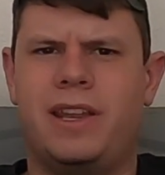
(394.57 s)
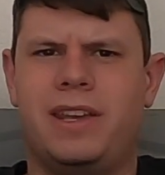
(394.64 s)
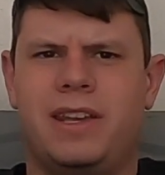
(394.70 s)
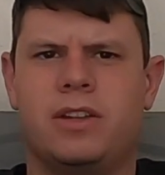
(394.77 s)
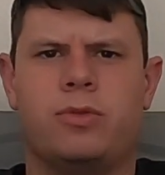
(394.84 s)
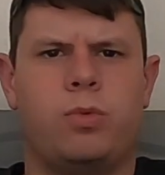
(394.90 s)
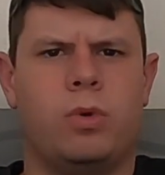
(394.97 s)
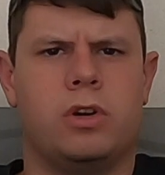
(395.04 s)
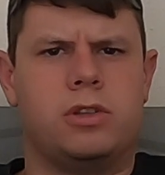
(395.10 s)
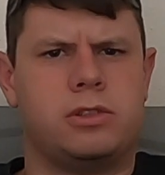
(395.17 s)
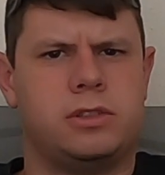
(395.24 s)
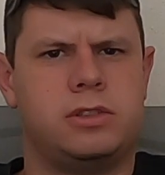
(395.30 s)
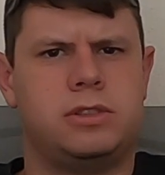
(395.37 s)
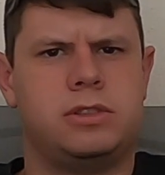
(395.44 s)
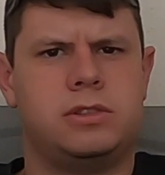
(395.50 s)
of gets
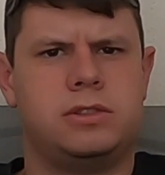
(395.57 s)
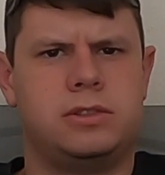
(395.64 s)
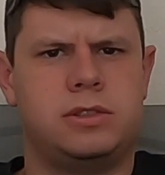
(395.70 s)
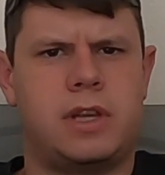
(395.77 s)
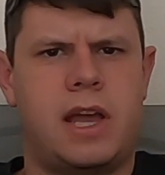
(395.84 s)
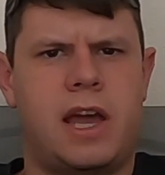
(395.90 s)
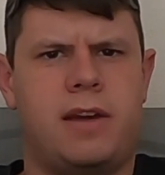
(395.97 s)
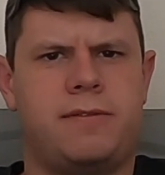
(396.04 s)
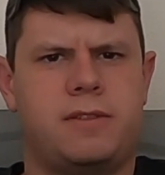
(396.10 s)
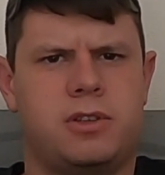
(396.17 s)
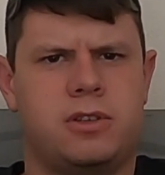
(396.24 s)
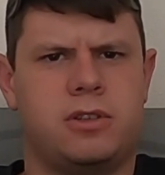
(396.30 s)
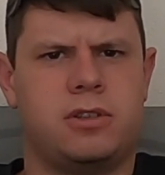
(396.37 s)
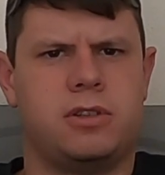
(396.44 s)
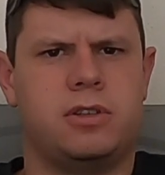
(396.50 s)
worse
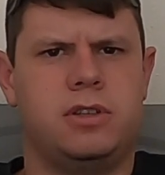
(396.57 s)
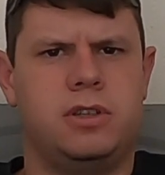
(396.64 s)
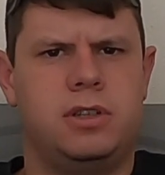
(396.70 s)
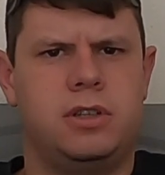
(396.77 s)
after